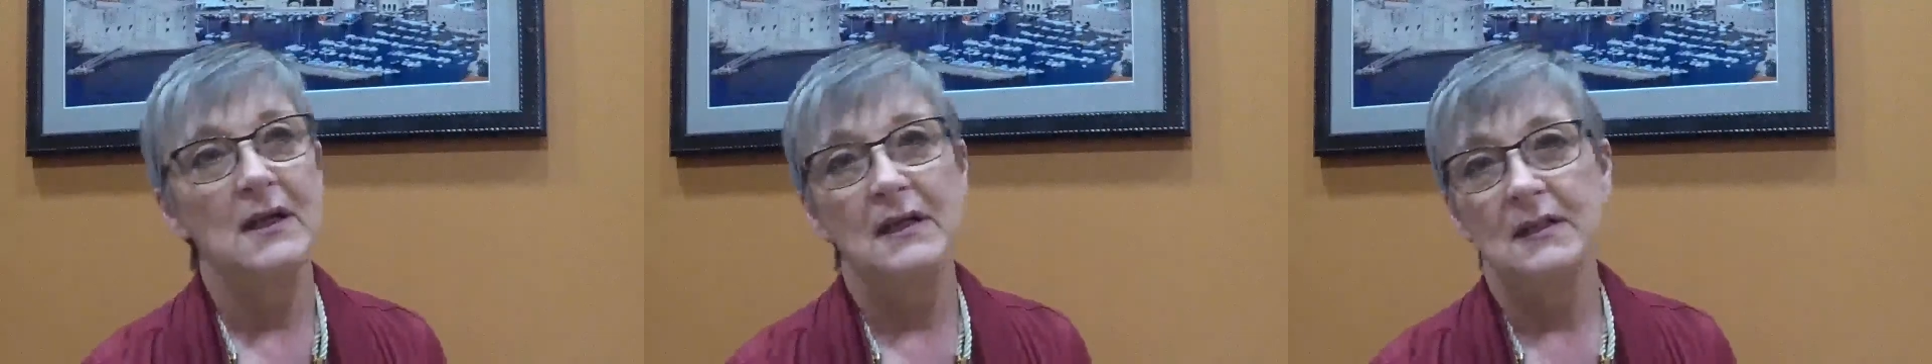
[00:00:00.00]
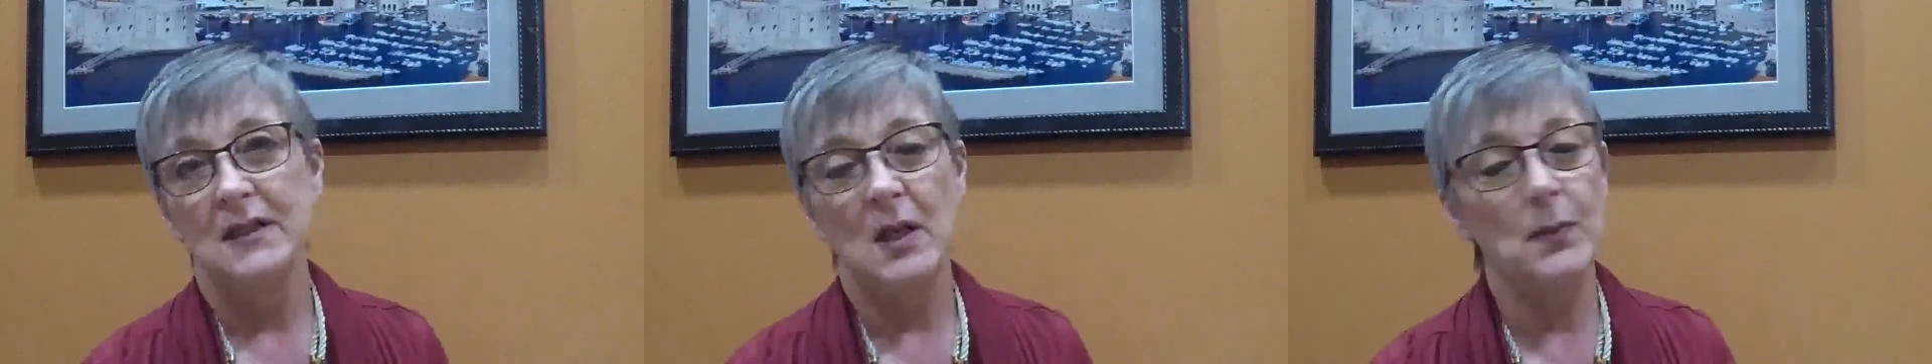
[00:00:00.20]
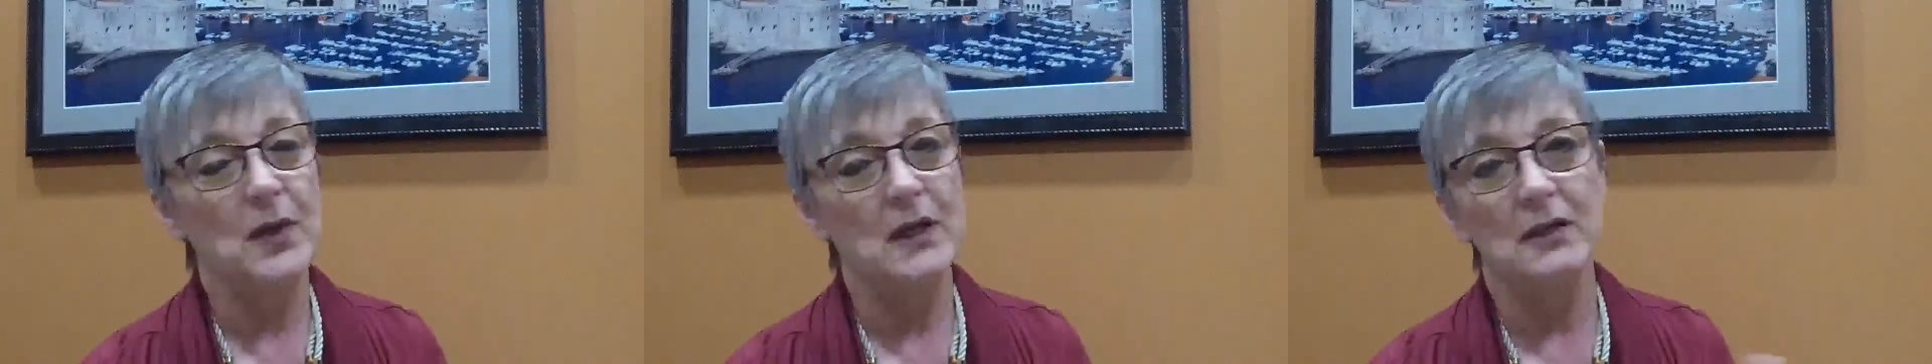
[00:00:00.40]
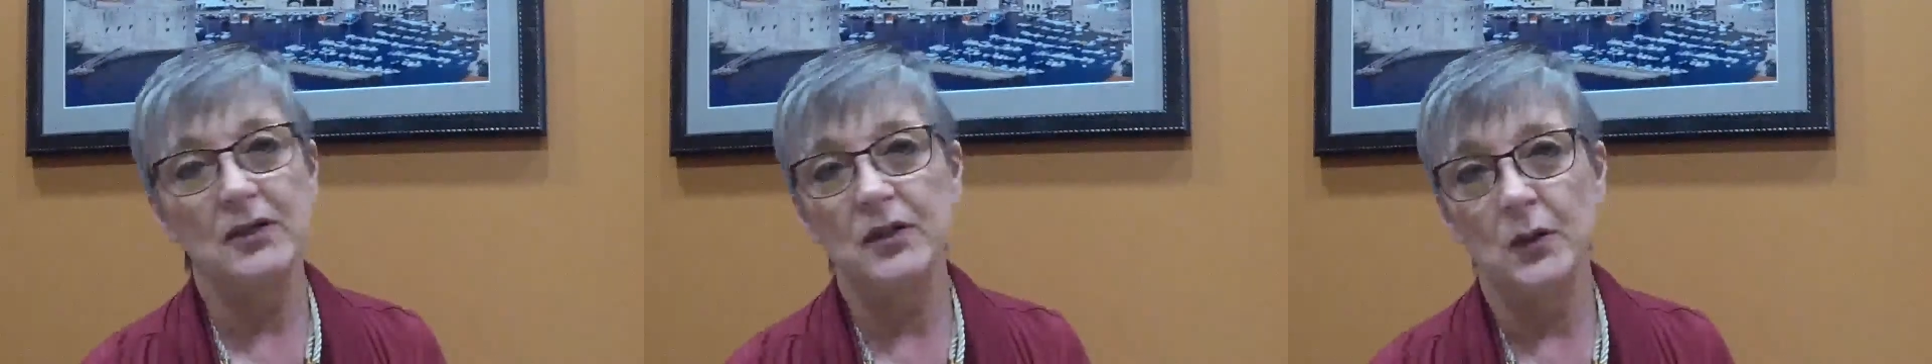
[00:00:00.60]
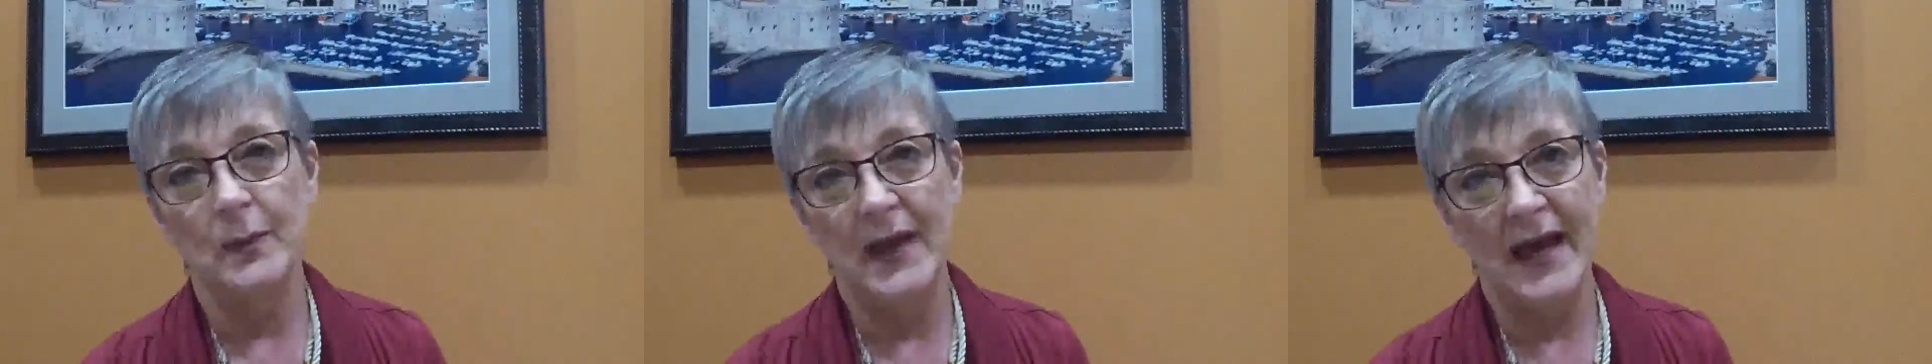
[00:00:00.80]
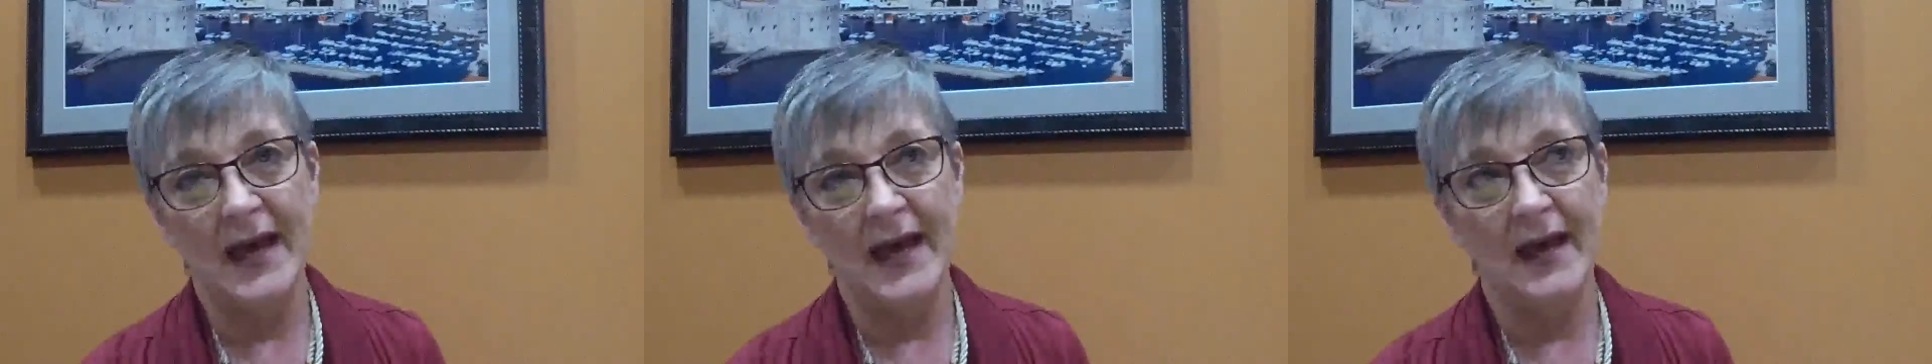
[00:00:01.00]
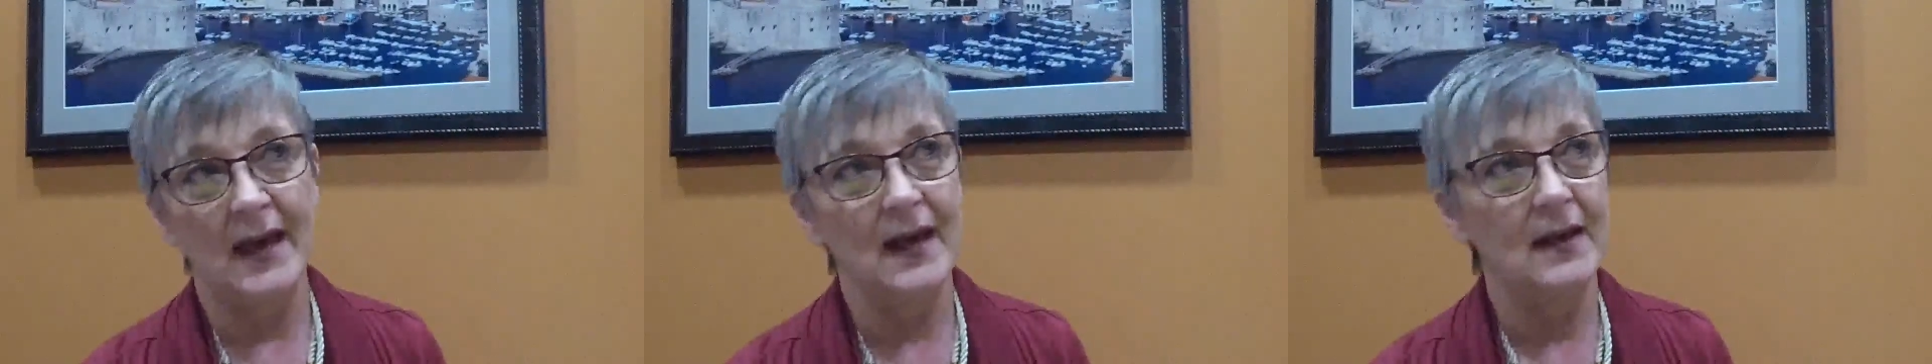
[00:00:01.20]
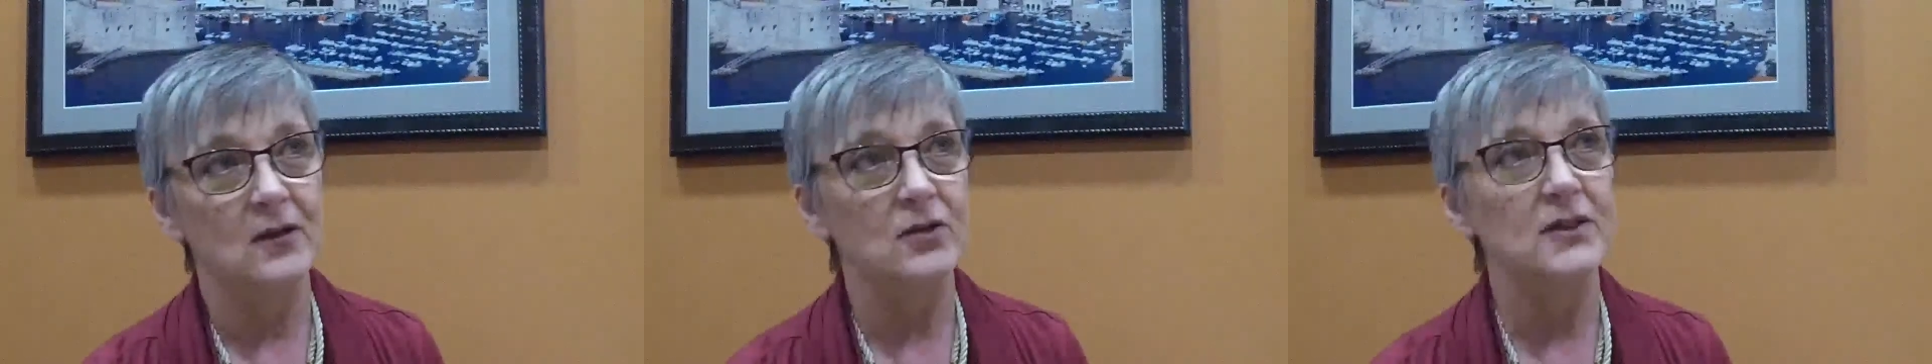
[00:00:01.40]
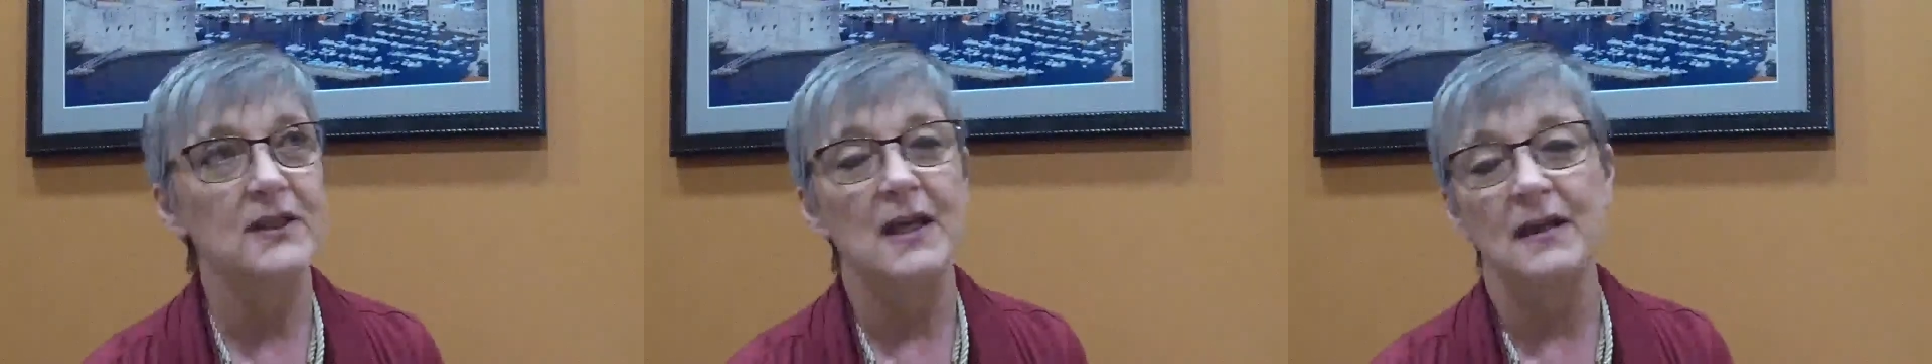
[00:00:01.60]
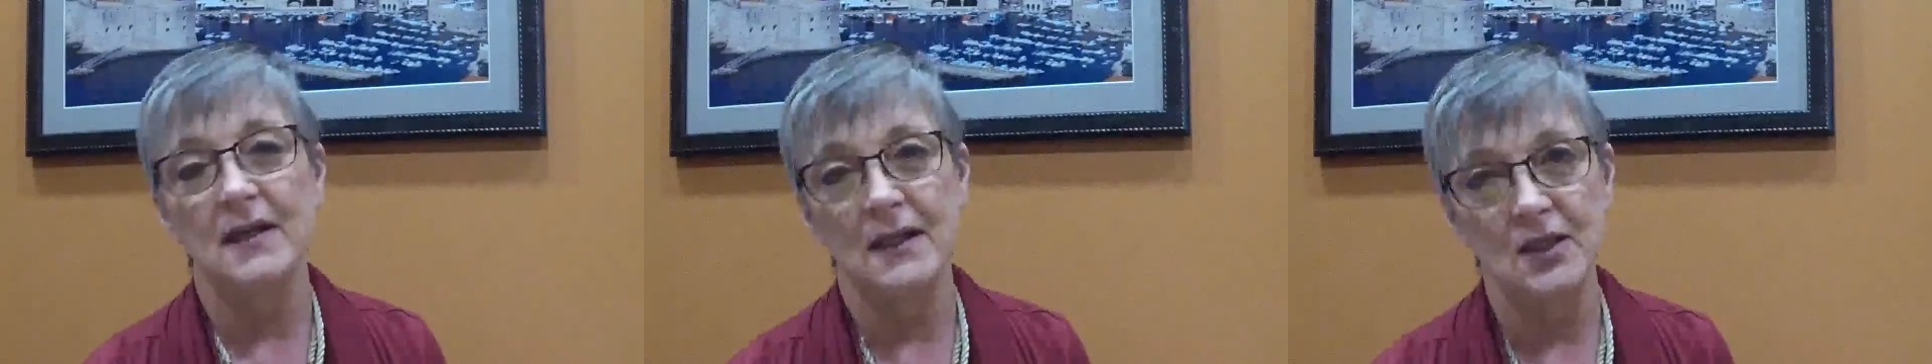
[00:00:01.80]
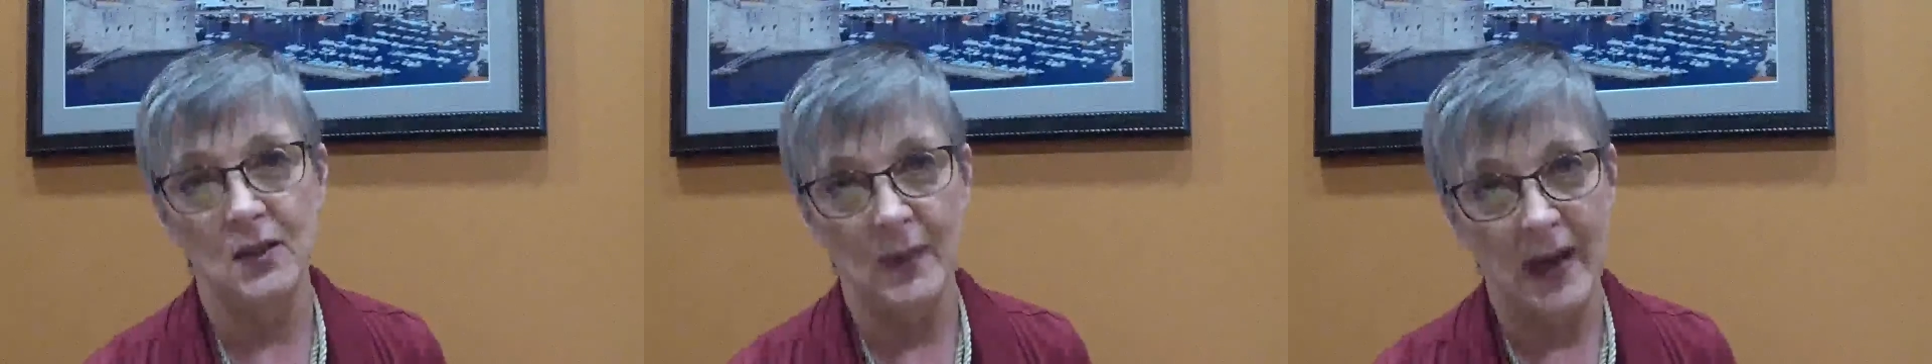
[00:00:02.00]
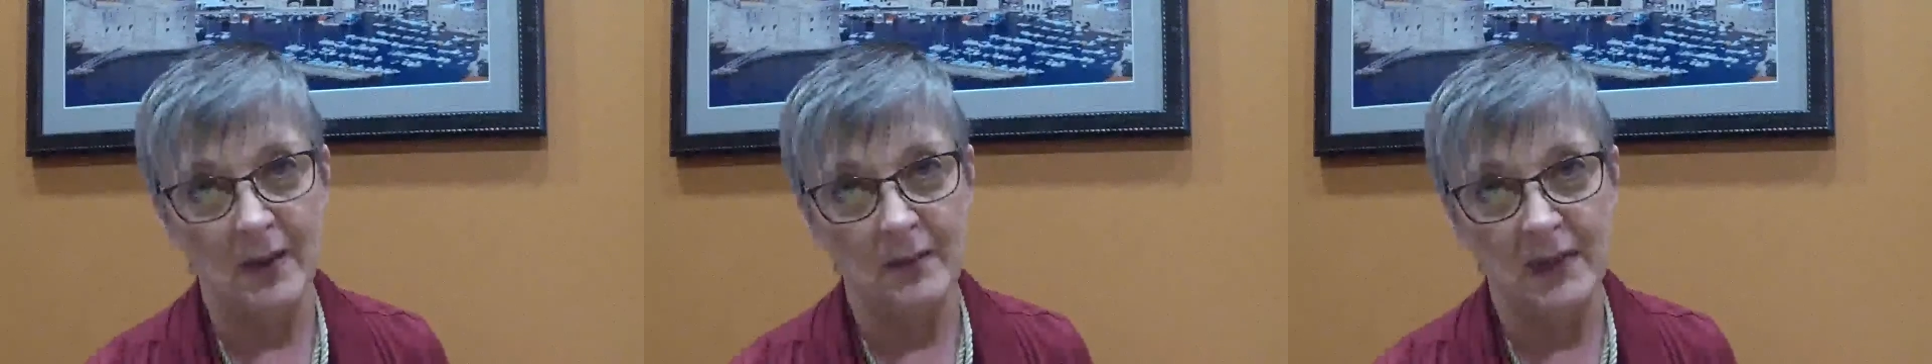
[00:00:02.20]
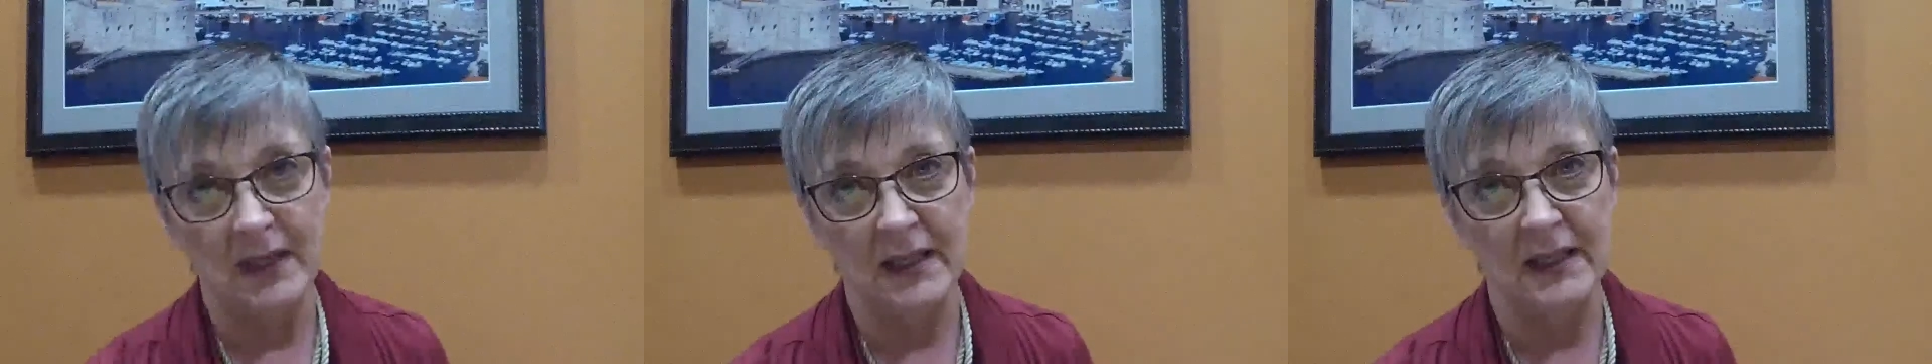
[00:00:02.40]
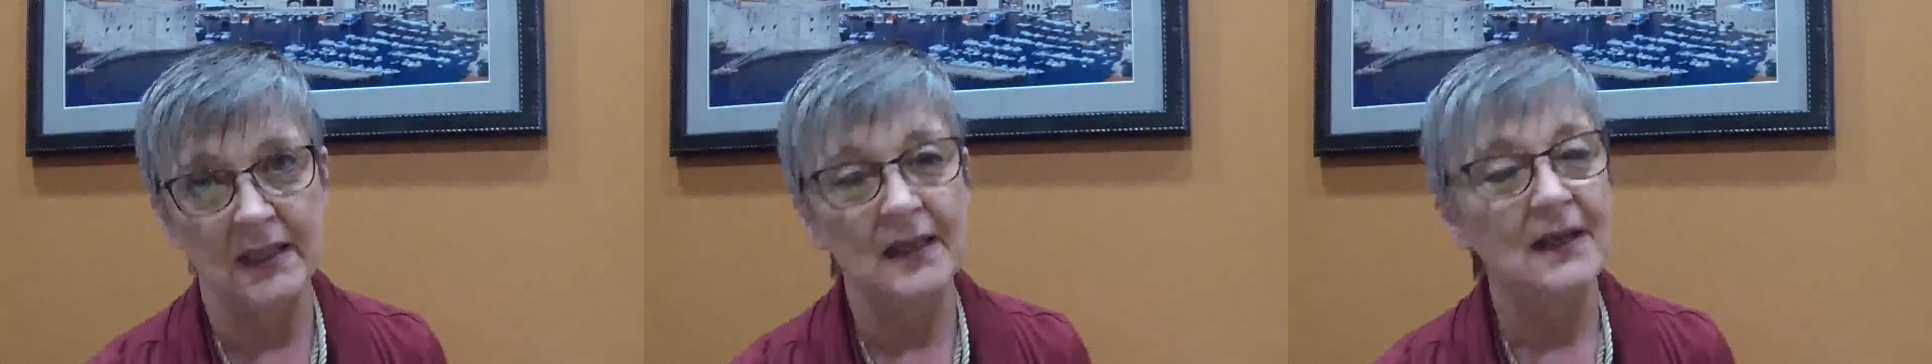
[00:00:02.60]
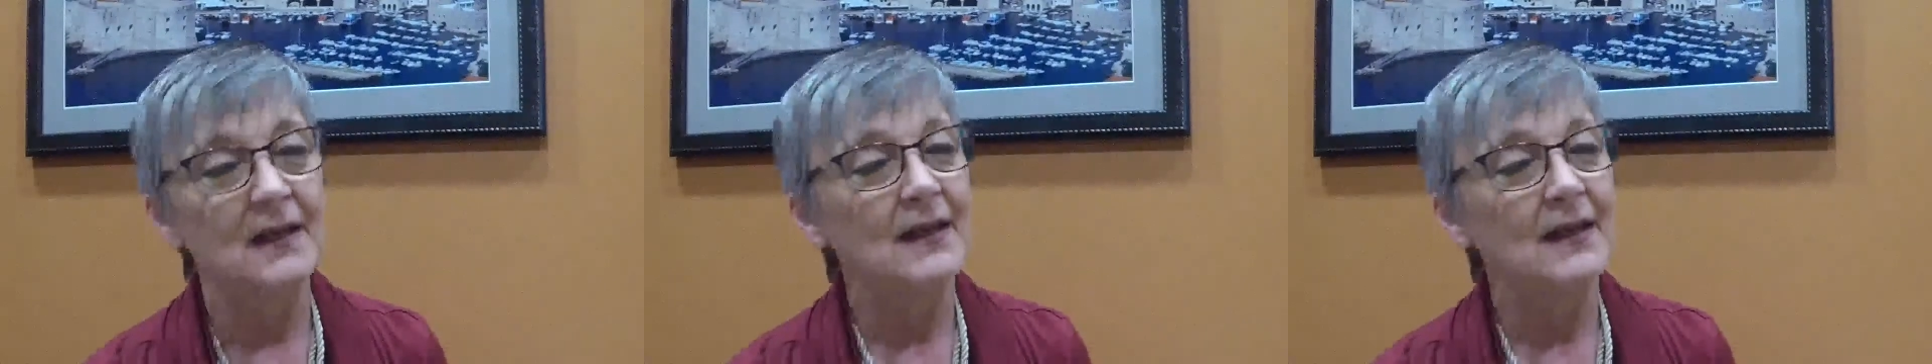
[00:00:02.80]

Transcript: say parents are bad or say things about me.